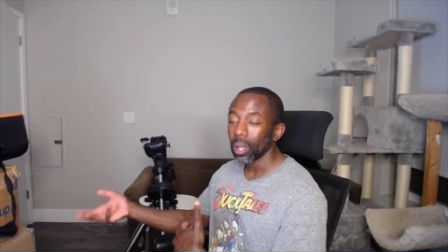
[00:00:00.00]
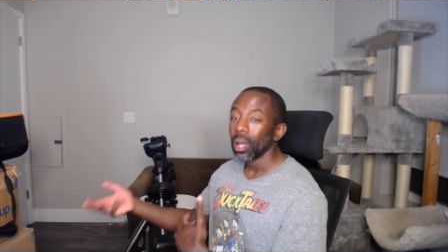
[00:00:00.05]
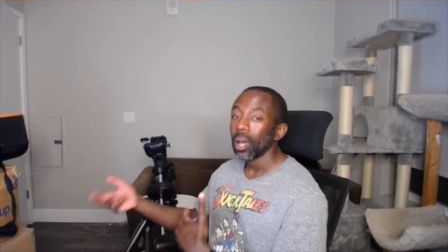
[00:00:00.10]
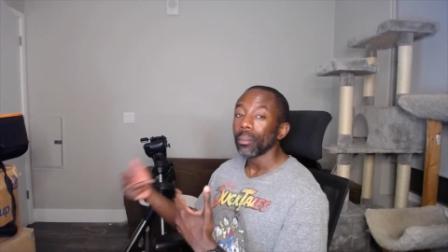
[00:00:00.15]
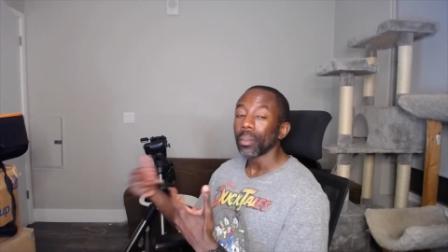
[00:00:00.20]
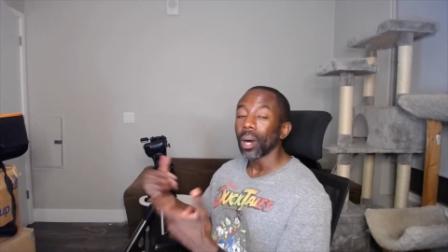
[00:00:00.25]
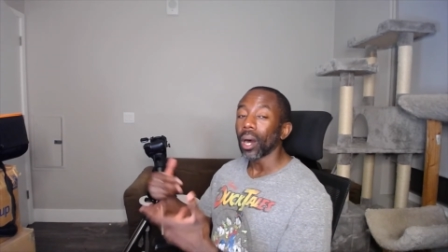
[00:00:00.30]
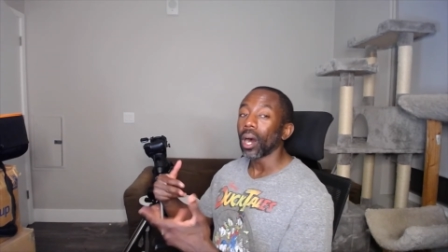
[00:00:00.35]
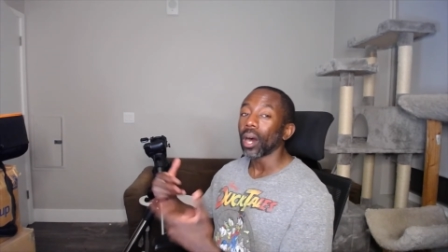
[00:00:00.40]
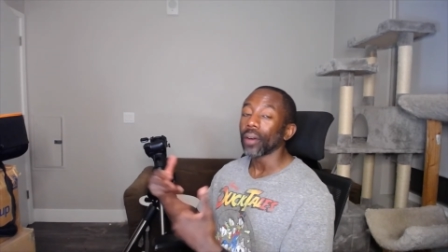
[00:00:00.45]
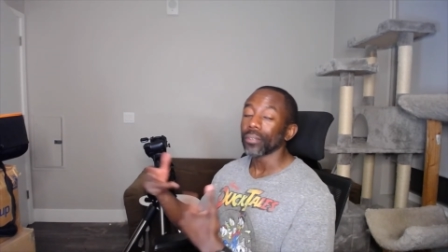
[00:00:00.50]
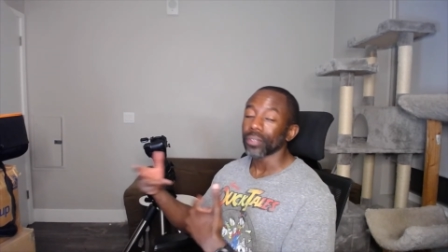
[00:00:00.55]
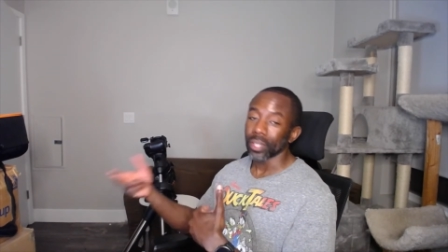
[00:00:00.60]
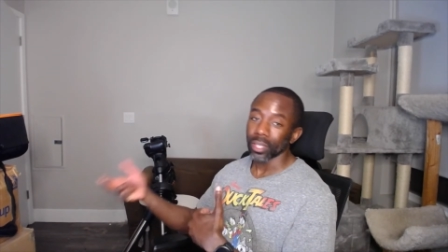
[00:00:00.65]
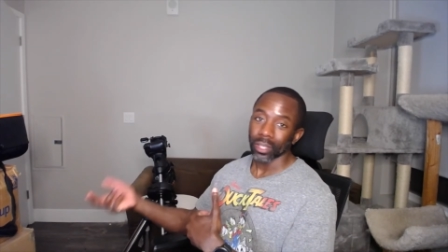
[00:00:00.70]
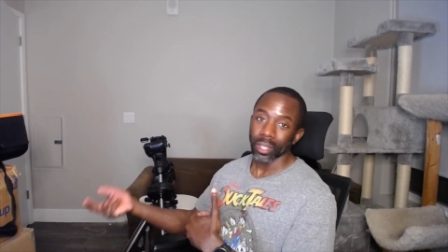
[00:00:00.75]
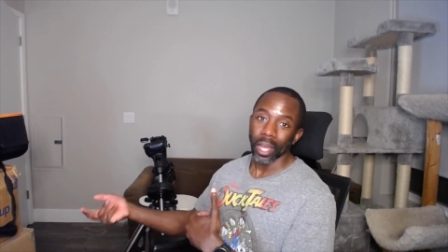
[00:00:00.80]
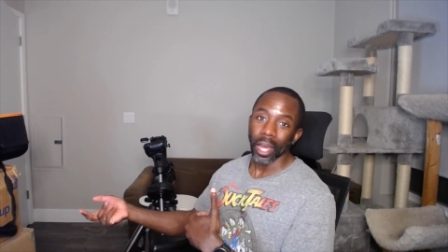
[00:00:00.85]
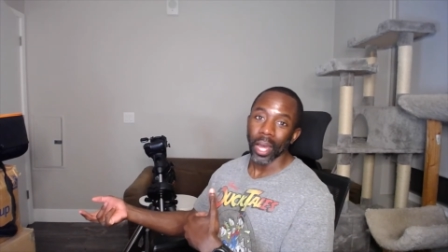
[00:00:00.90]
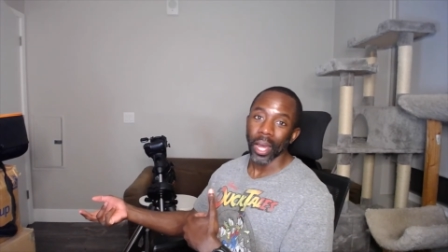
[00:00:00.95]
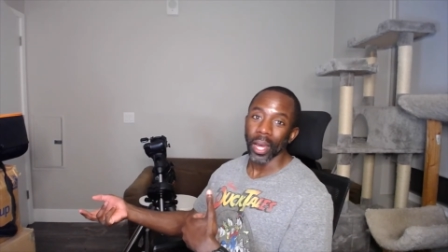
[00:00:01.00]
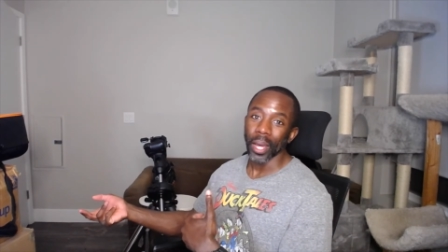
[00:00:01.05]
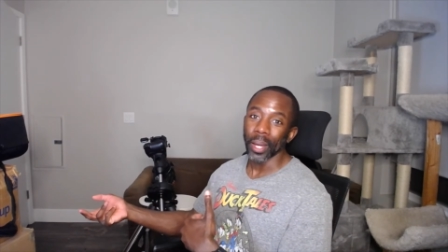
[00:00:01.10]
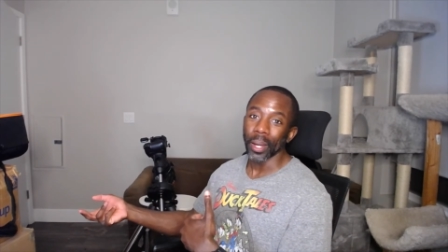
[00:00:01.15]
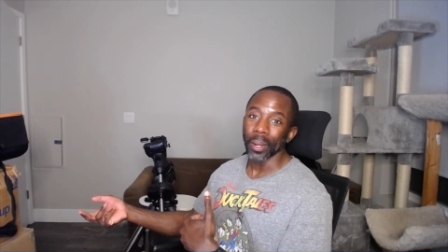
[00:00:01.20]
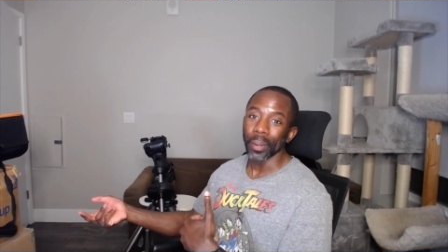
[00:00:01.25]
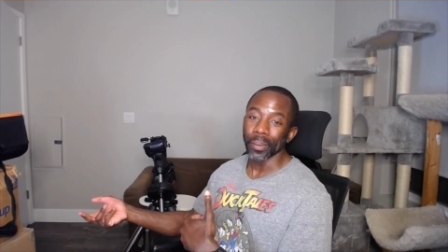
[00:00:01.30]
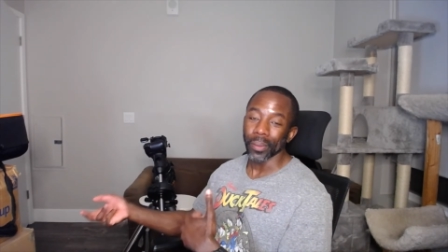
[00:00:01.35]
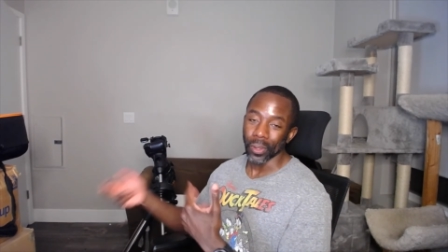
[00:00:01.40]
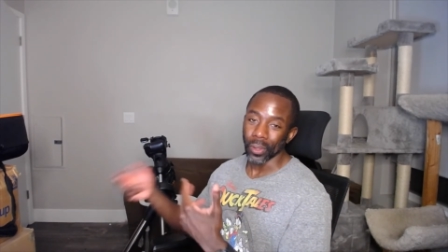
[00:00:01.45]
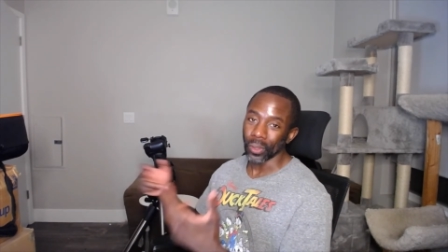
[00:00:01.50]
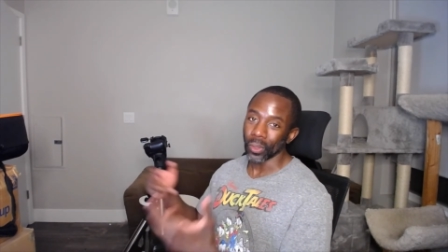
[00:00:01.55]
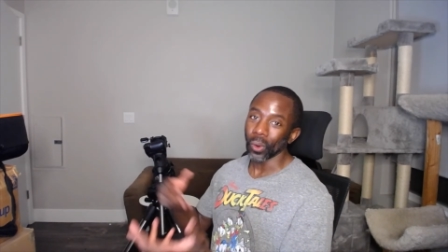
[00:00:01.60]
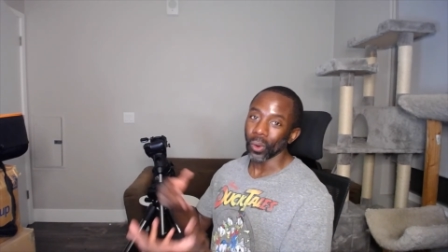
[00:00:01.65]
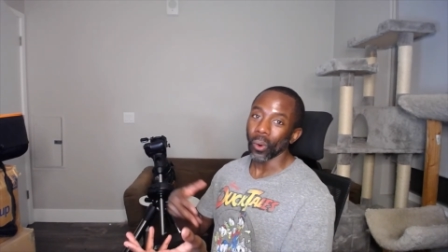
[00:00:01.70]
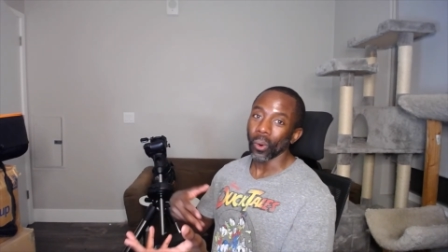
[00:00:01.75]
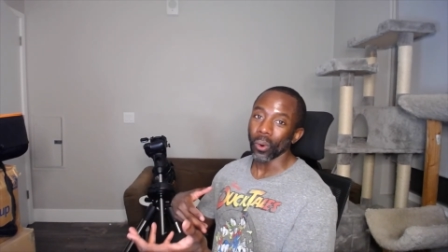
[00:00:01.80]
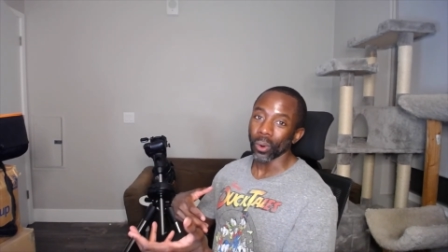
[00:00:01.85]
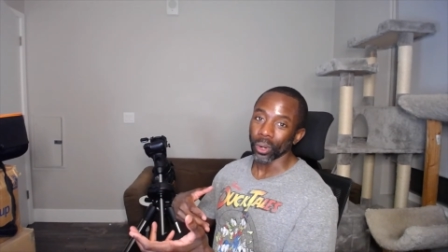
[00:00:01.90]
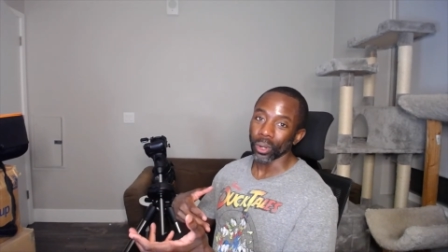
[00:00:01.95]
But oftentimes, in
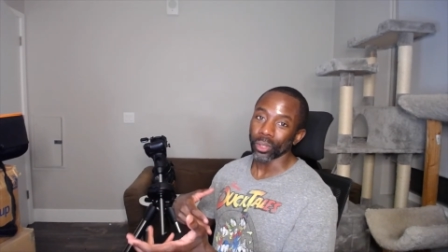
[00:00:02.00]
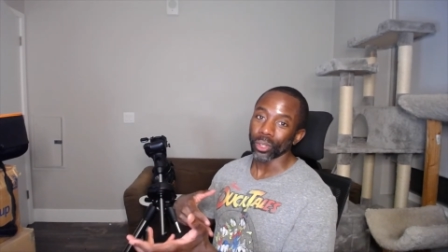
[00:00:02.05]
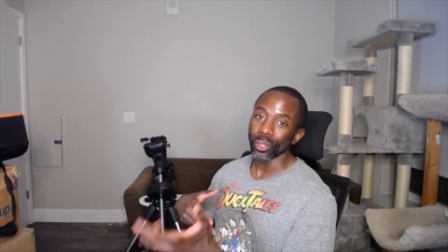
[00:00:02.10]
order to